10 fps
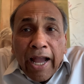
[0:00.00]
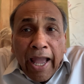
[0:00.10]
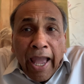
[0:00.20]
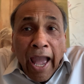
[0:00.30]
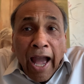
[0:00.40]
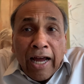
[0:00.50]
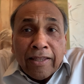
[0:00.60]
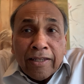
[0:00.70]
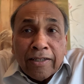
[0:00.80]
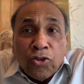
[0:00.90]

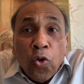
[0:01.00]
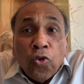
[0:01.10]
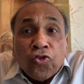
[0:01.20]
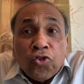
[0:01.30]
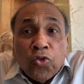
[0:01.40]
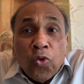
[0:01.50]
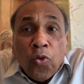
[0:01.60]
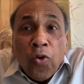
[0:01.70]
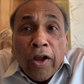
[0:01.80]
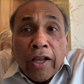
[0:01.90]
and those
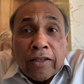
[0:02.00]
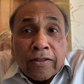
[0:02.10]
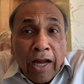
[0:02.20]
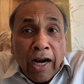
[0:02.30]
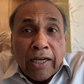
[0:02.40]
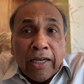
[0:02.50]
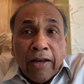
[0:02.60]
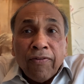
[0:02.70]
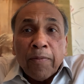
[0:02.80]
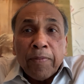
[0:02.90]
two start
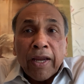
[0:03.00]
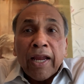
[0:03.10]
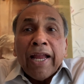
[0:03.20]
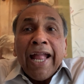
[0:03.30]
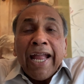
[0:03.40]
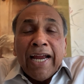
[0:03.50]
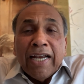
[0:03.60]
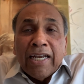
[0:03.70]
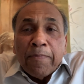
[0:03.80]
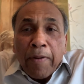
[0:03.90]
developing
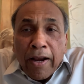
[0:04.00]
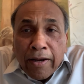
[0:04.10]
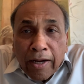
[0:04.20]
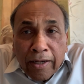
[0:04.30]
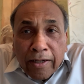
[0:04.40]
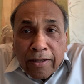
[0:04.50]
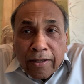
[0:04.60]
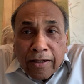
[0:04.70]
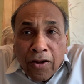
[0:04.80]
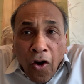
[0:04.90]
independent
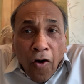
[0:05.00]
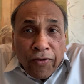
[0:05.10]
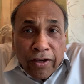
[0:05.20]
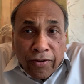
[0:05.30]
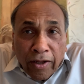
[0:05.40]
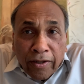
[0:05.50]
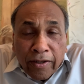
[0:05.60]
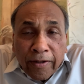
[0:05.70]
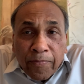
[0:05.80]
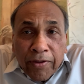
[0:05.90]
of each
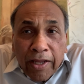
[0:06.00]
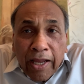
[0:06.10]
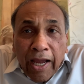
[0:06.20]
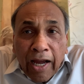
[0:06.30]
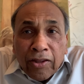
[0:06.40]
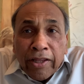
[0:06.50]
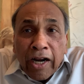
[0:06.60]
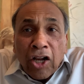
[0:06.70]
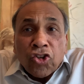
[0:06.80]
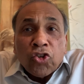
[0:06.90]
other.
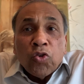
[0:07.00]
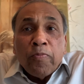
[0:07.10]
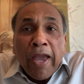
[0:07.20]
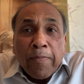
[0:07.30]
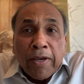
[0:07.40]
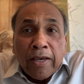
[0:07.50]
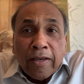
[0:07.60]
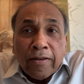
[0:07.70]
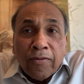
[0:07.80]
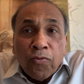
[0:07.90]
There are two
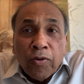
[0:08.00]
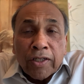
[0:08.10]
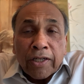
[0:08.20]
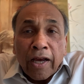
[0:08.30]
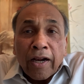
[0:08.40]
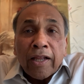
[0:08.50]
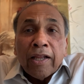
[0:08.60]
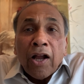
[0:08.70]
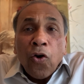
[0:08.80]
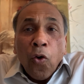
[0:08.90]
babies which are
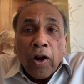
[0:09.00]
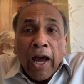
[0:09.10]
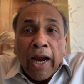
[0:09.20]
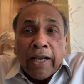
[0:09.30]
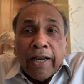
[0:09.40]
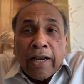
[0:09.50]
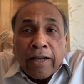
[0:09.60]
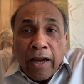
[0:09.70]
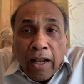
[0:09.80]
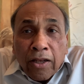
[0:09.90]
called
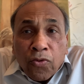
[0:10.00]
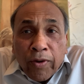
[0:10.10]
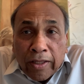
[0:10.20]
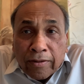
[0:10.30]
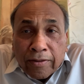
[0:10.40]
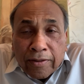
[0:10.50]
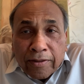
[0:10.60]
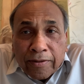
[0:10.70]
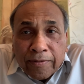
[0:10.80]
identical twins.